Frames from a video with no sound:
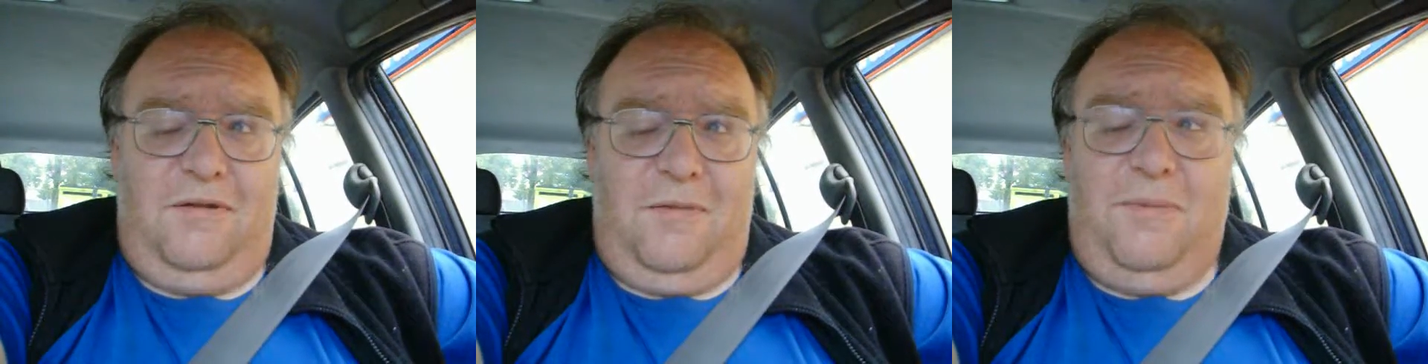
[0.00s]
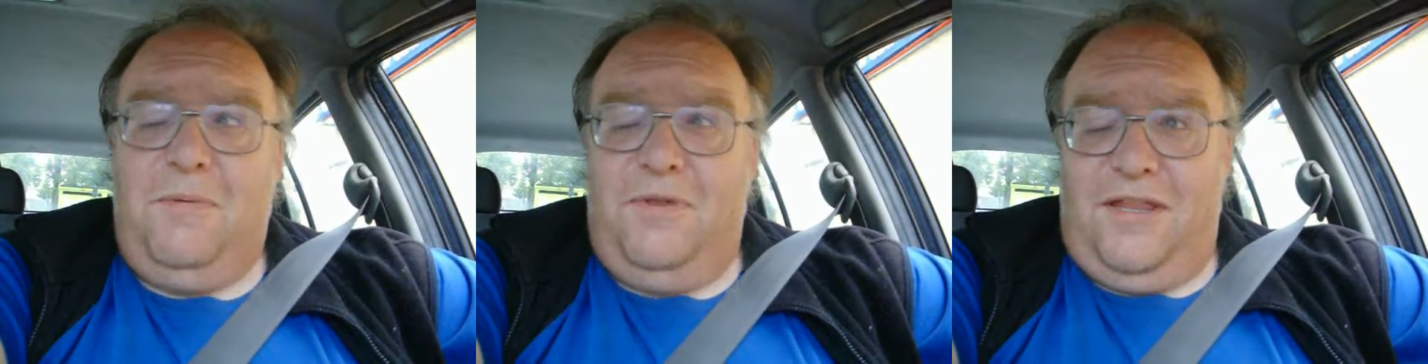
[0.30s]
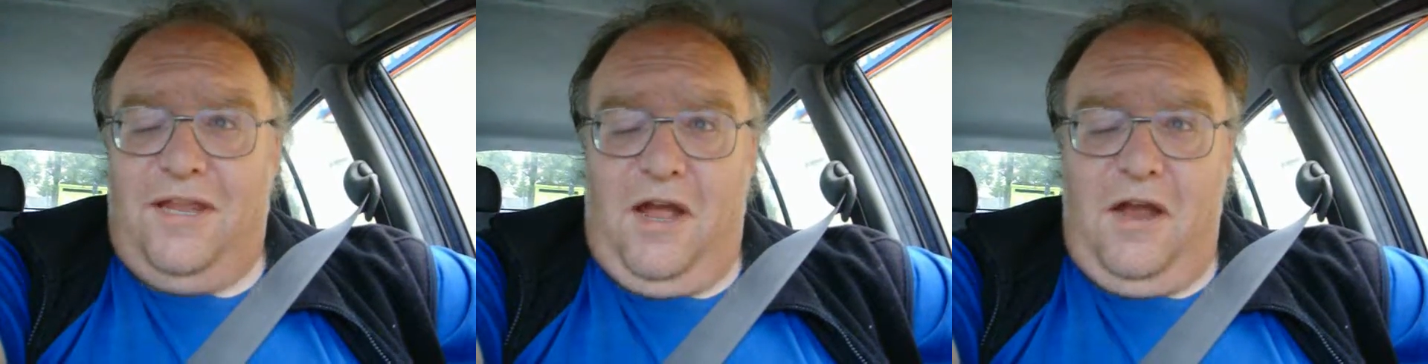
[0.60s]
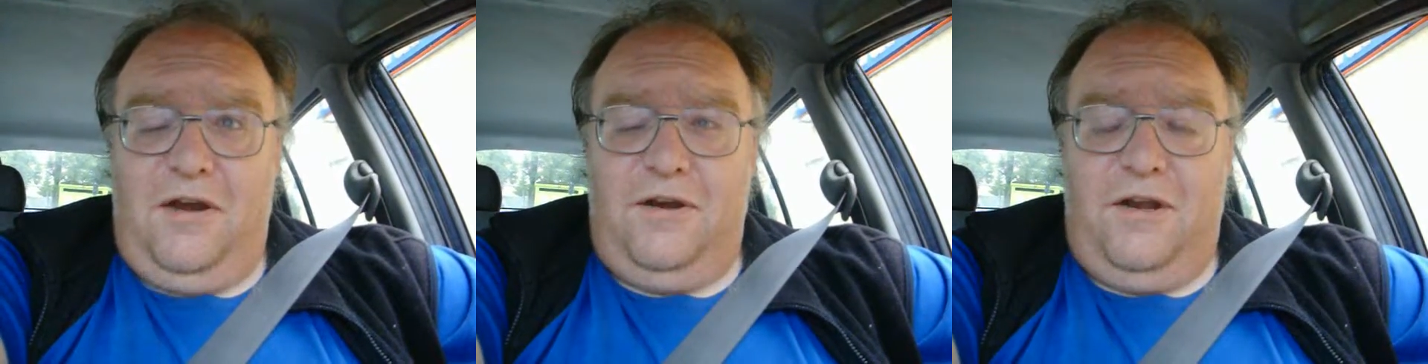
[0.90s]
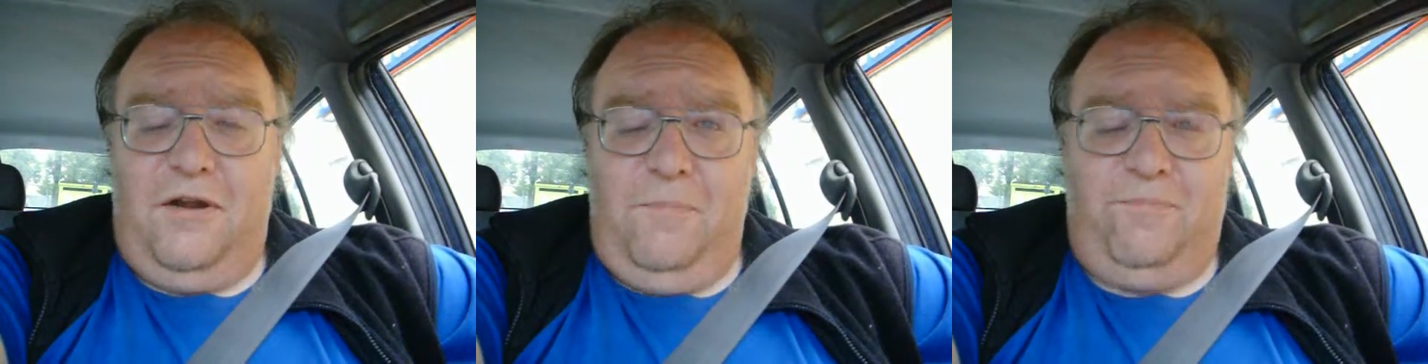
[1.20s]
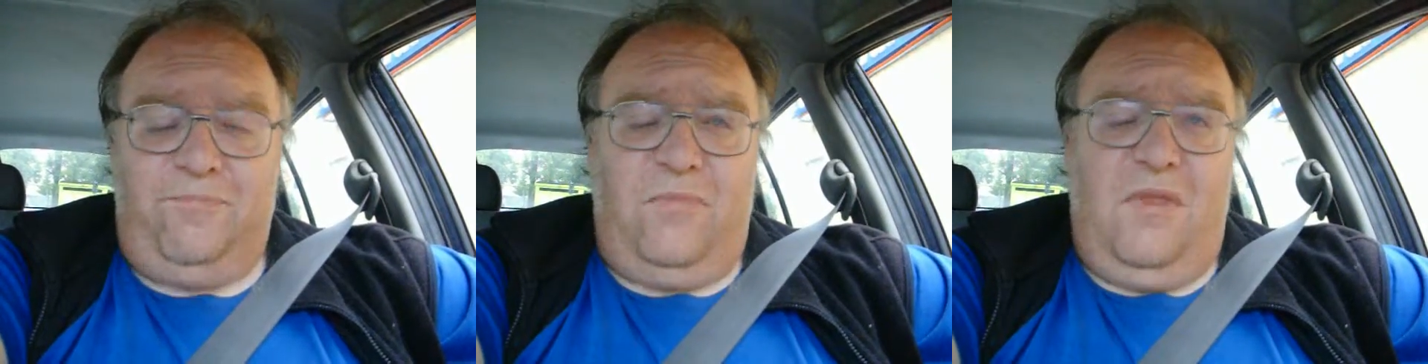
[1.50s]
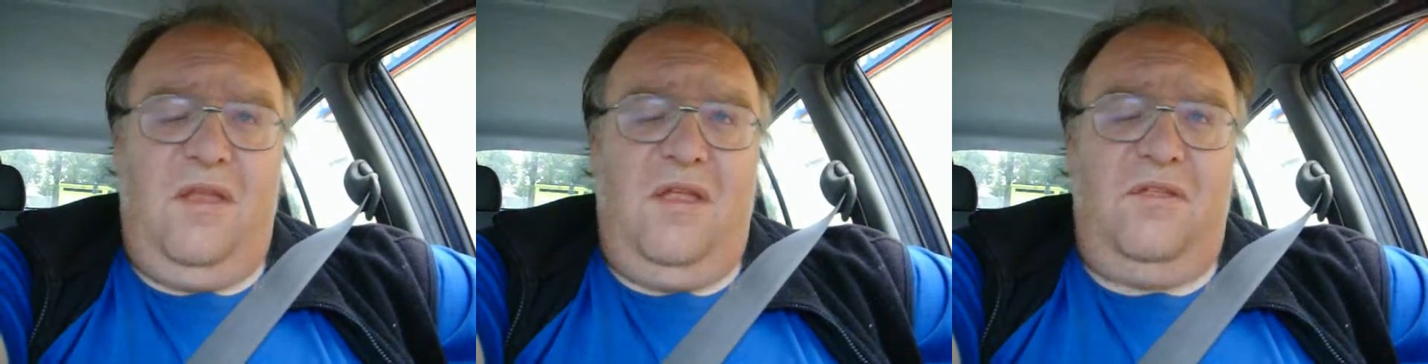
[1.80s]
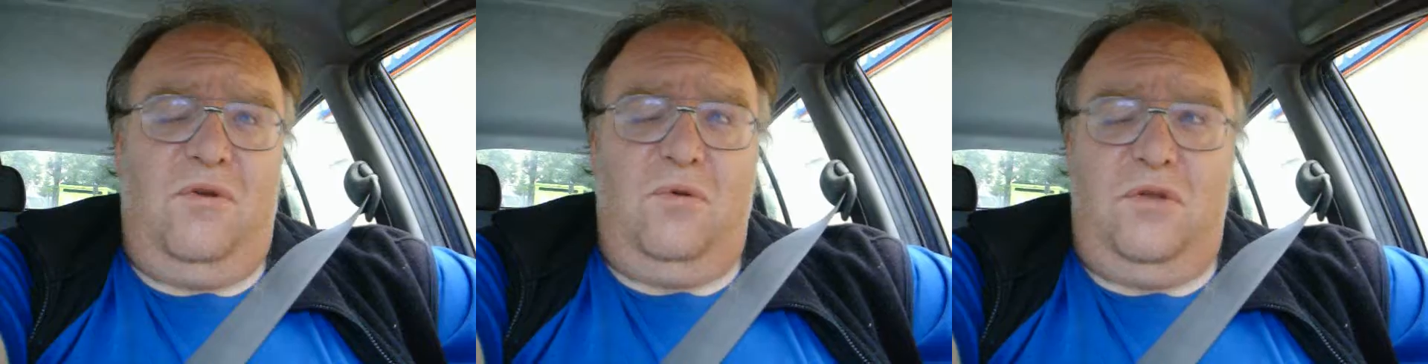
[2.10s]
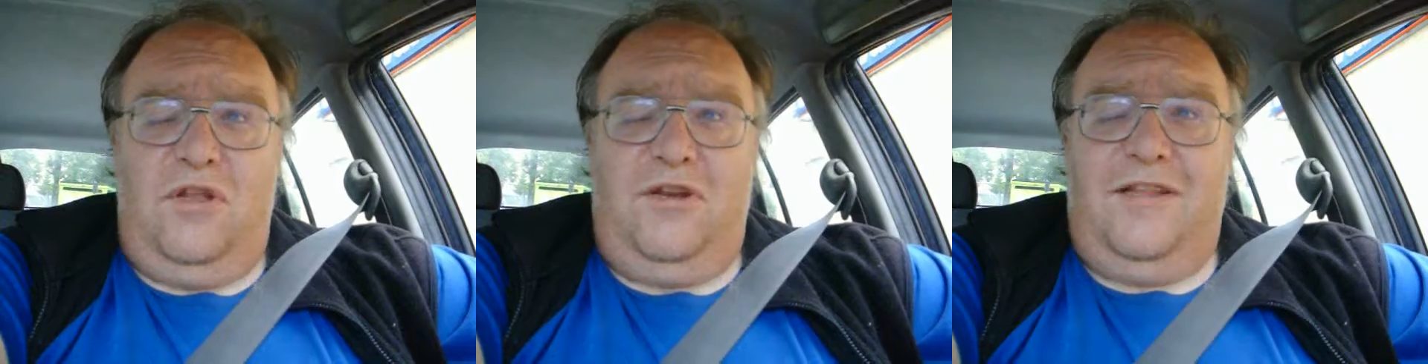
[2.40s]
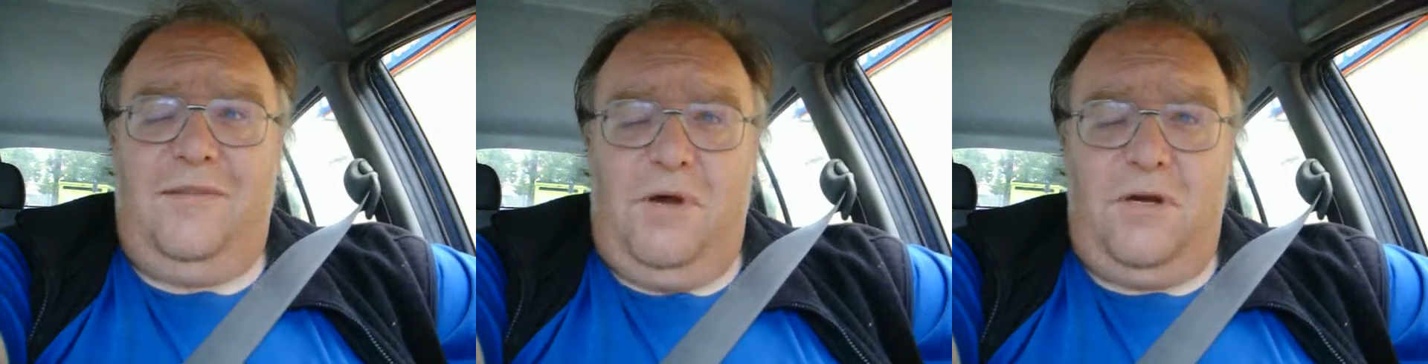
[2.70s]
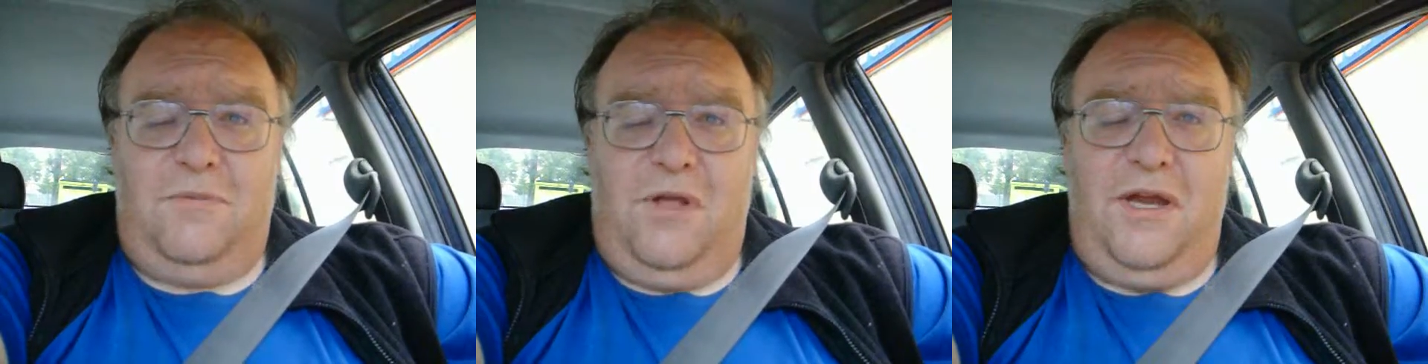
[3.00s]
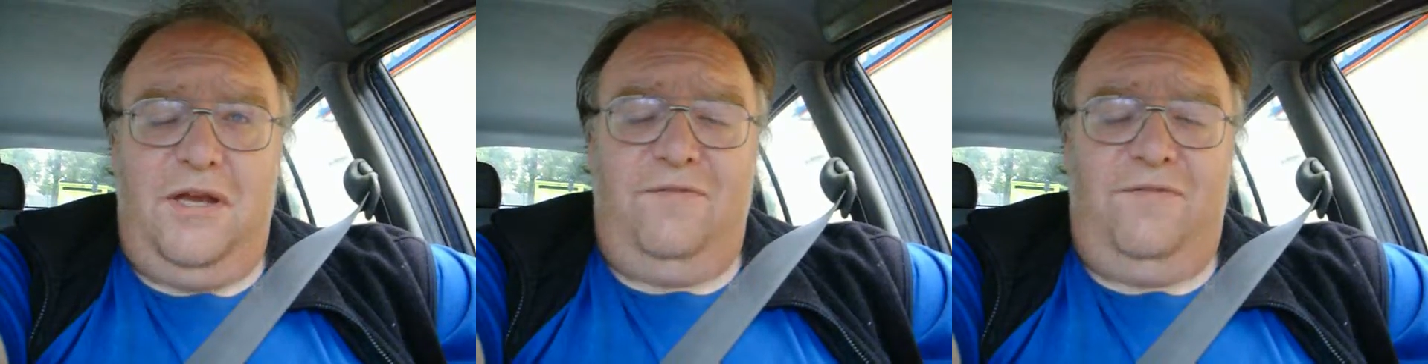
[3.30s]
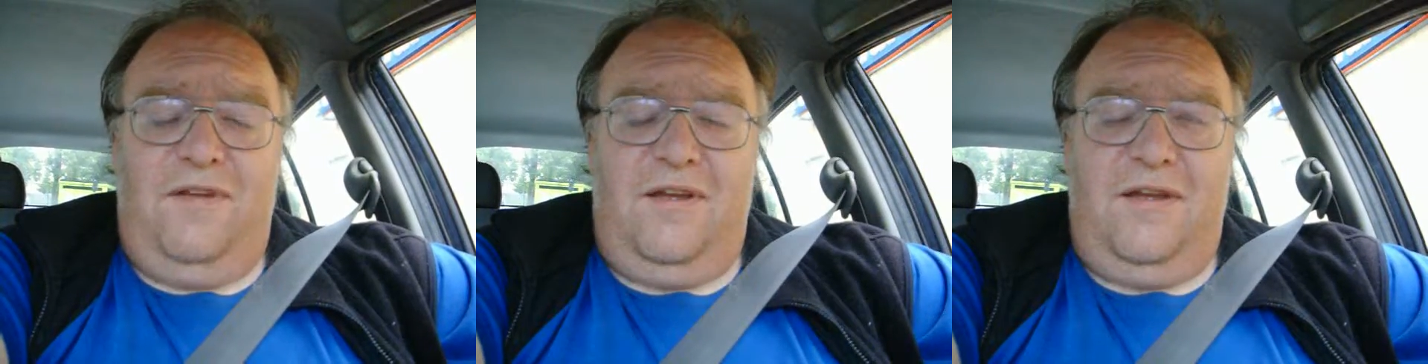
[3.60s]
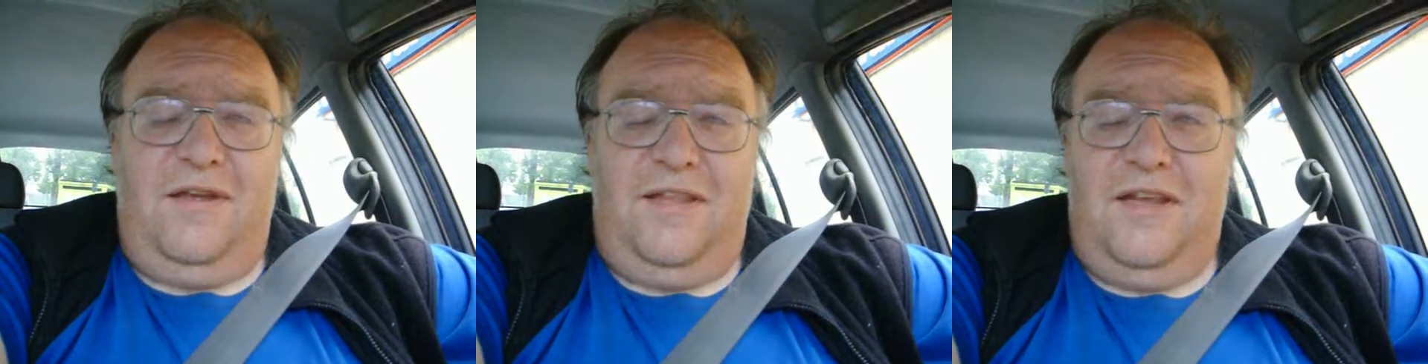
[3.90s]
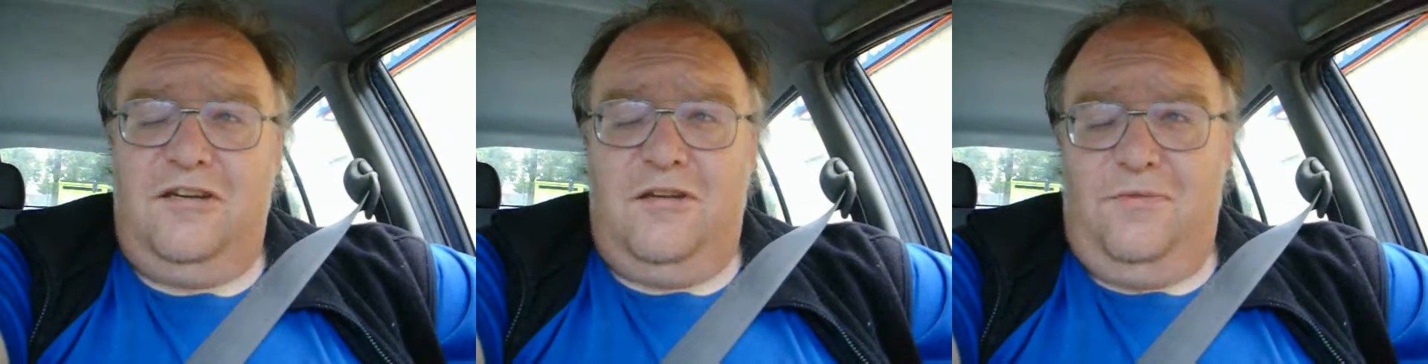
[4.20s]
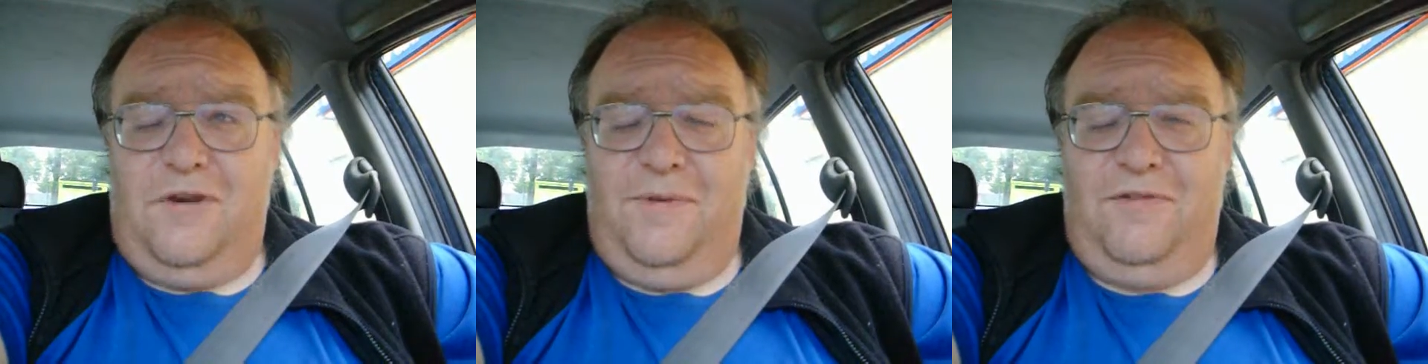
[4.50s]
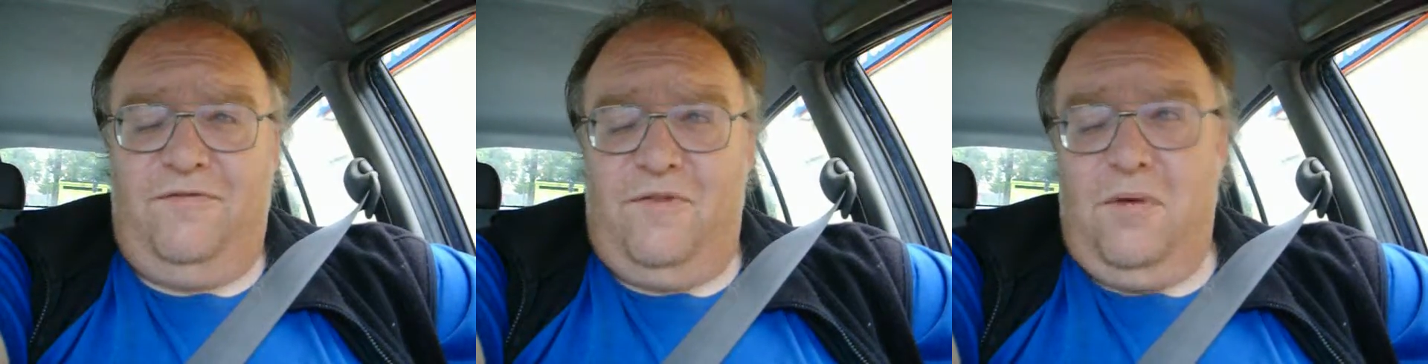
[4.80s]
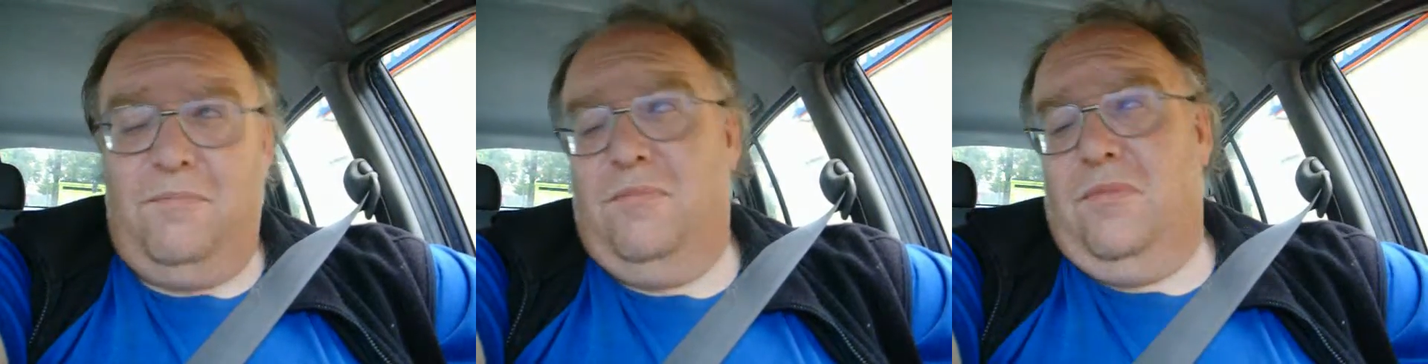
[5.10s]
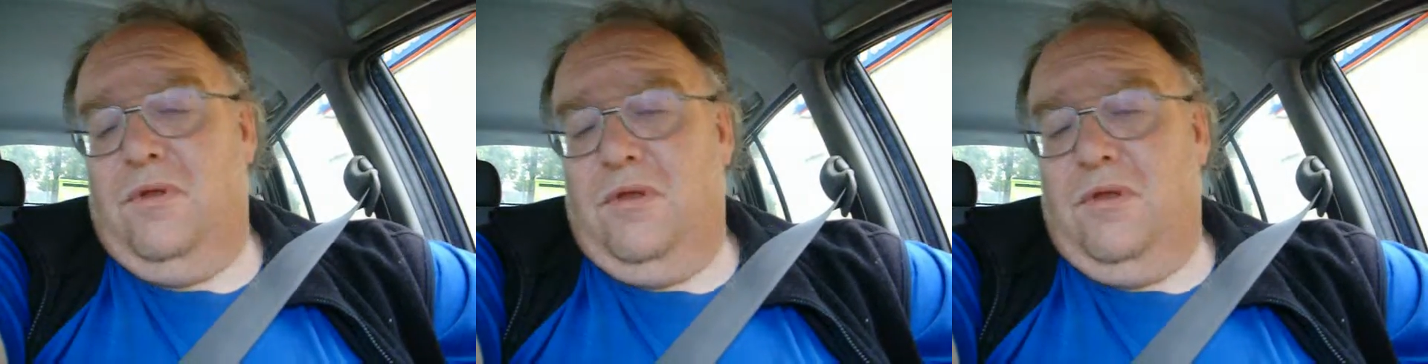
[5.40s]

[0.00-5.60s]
the people that they hire. You know, they're only looking at the bottom line of the income coming from